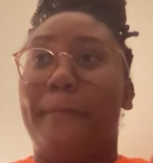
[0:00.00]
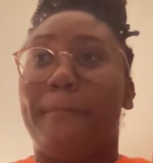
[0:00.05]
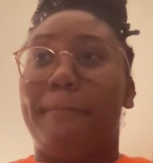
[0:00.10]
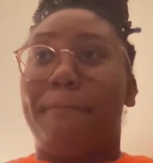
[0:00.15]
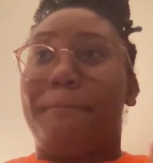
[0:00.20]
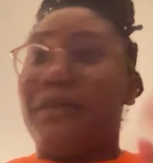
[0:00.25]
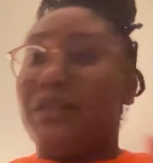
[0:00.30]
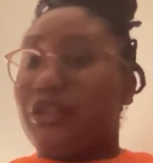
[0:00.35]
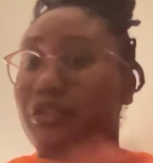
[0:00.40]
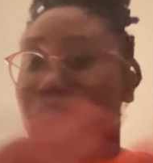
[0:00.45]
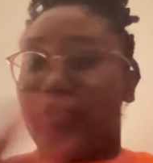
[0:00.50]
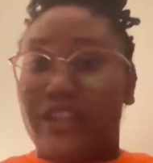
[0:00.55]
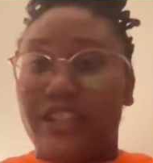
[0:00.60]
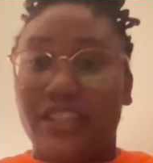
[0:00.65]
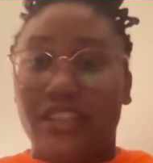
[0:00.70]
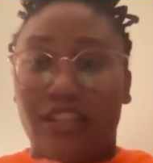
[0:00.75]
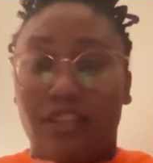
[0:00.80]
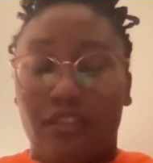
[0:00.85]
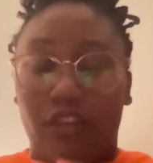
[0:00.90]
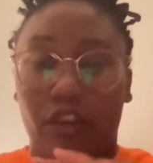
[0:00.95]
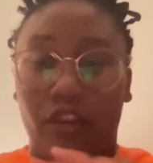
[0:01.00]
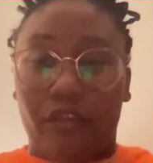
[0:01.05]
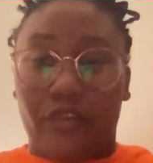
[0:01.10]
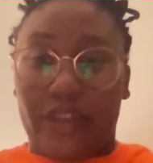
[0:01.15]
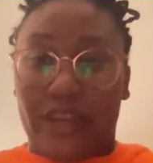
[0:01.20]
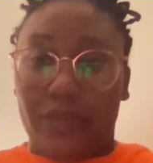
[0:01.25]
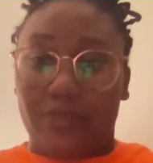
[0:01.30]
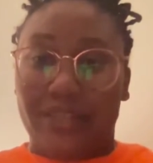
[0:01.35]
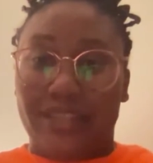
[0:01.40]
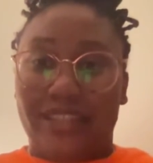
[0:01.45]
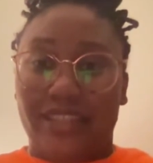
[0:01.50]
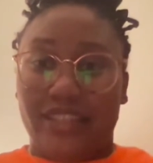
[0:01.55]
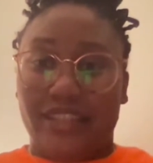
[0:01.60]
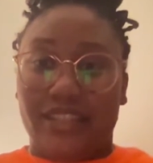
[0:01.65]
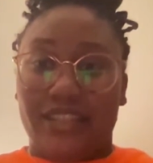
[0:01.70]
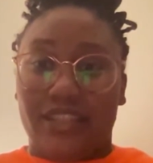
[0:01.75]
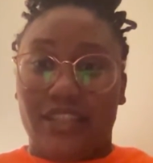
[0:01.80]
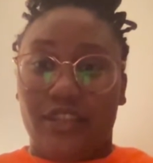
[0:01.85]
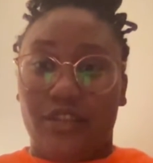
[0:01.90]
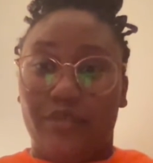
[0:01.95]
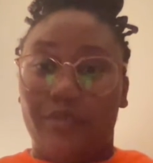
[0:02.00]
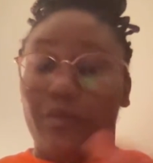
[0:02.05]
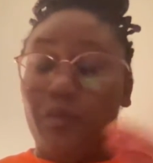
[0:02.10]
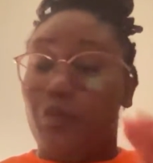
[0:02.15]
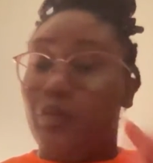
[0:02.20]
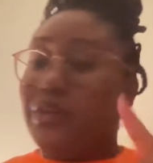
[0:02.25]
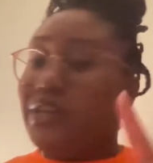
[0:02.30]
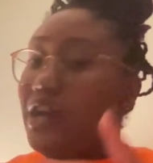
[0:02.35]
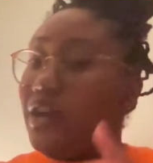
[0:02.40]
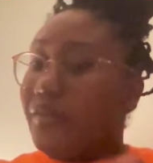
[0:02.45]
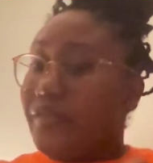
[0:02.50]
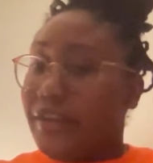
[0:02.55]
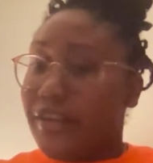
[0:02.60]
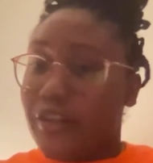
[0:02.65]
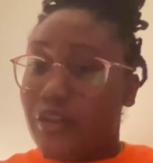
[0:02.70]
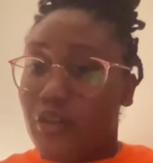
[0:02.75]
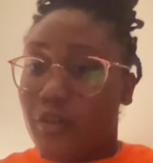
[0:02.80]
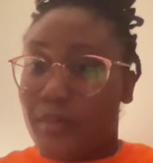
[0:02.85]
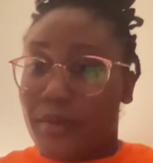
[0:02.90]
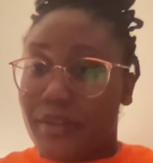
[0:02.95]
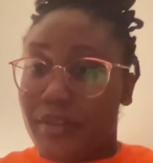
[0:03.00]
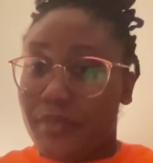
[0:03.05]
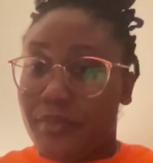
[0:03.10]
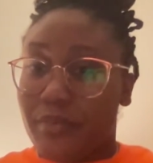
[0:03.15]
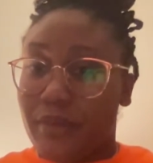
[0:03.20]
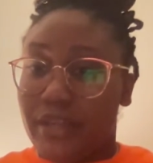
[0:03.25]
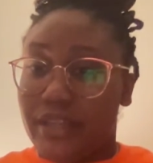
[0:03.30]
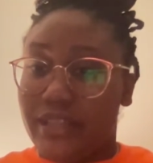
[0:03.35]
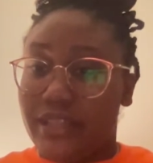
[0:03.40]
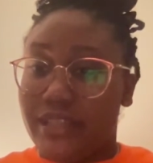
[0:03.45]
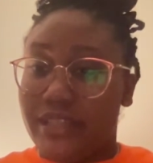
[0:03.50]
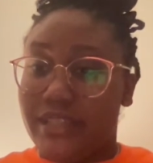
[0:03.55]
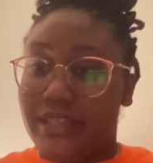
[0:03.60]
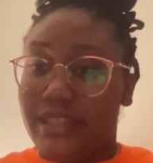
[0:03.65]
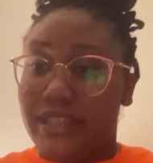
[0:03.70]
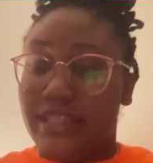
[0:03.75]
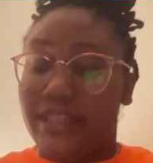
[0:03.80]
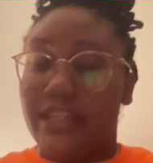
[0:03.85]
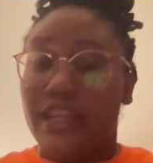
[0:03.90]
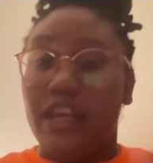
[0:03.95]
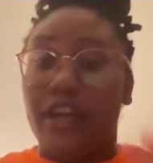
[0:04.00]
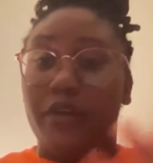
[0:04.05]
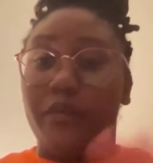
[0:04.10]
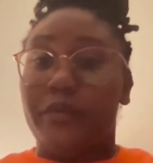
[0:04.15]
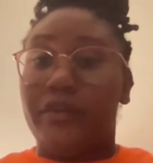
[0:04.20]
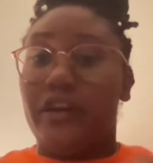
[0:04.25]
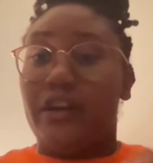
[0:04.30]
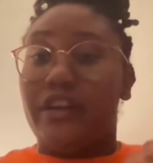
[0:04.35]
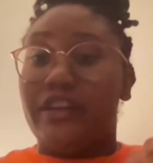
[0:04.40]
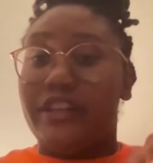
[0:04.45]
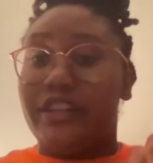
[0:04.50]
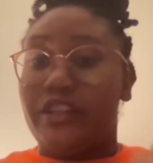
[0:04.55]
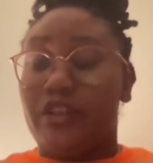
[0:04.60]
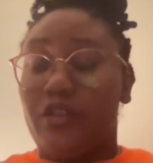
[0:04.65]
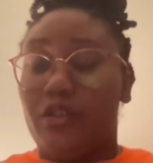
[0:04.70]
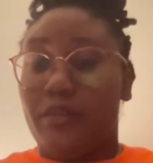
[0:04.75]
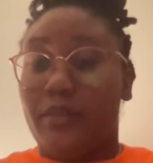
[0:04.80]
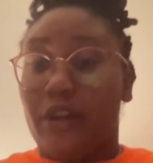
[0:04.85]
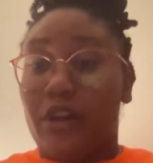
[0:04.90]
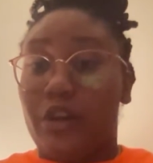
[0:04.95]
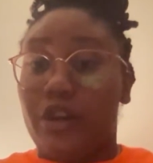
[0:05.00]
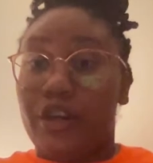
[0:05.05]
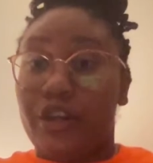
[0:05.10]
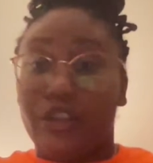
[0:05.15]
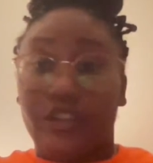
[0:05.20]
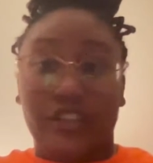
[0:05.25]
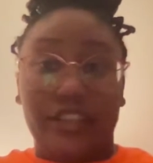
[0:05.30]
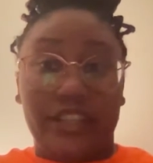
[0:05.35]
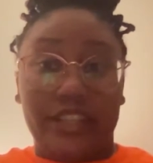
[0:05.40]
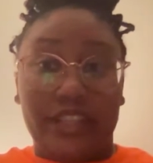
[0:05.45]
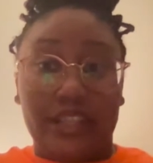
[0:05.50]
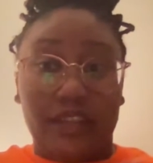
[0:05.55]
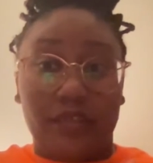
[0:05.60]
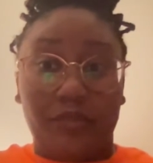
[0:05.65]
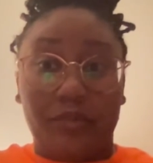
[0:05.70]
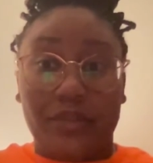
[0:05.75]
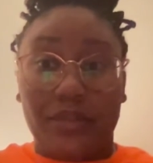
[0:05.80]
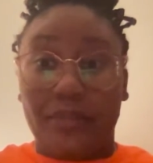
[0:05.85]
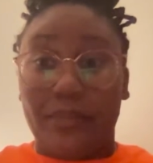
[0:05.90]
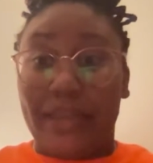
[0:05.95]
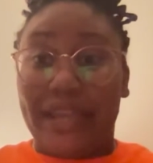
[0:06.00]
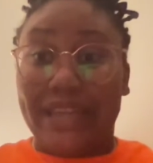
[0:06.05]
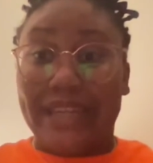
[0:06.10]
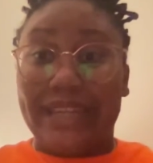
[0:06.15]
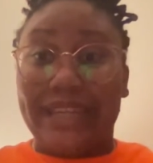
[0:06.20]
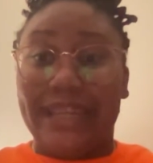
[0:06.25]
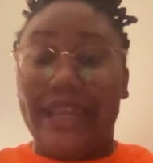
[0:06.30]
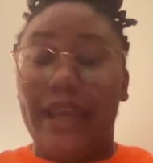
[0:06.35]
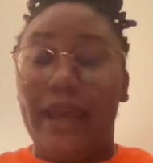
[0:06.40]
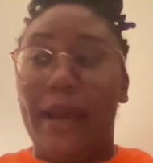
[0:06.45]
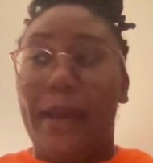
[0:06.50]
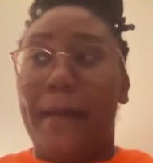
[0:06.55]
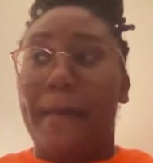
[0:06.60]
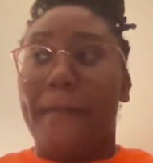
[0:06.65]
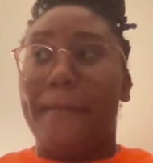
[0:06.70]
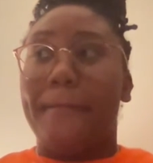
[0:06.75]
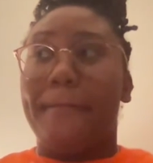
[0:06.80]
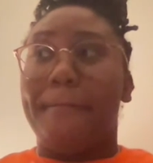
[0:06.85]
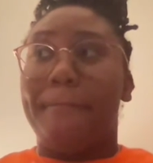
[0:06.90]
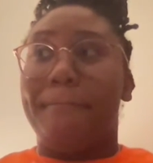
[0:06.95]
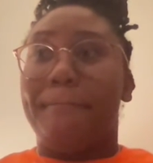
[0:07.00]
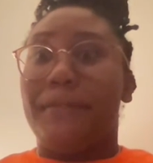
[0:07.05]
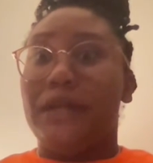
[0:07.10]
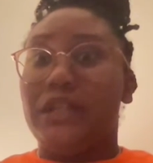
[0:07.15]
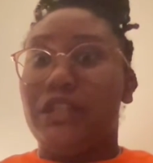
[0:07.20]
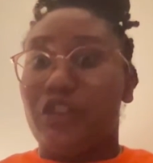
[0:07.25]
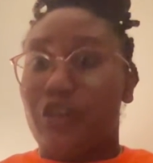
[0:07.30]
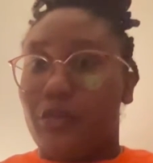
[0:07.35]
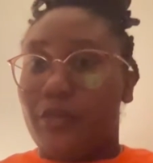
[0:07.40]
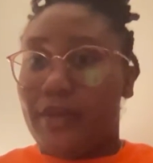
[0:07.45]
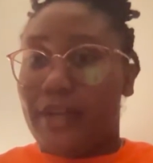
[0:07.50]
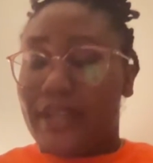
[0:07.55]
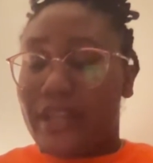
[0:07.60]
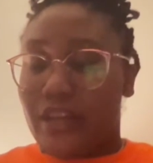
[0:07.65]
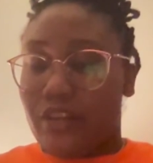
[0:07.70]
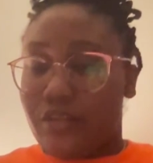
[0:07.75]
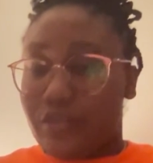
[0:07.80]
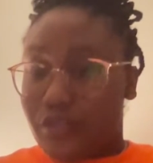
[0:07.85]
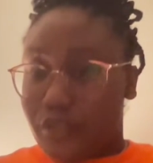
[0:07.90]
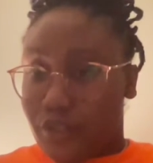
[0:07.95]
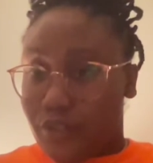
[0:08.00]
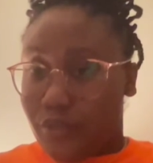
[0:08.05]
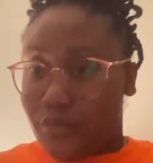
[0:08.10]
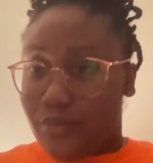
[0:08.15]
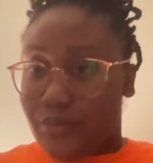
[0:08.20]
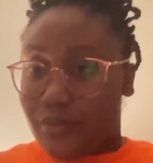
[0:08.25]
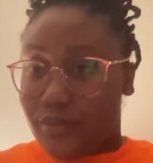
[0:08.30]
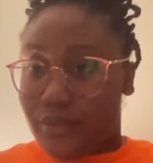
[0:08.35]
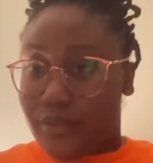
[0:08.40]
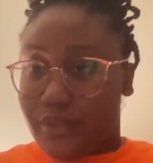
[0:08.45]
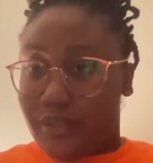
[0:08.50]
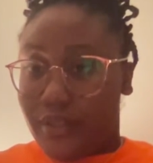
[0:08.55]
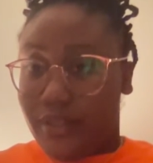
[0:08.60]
but the rest of her family doesn't know. We already know about the pregnancy, we already know about her hooking up with Manny, but nobody else knows.